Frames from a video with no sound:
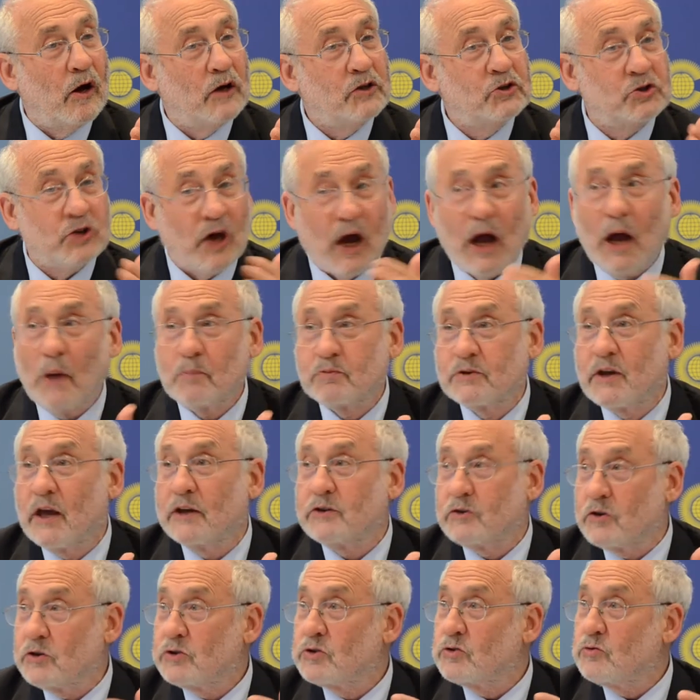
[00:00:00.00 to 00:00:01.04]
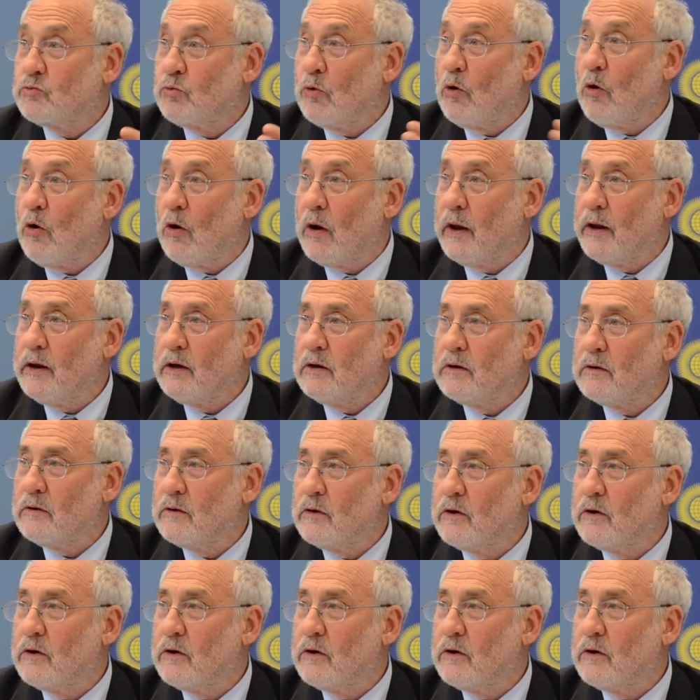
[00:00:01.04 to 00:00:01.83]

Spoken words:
jobs get destroyed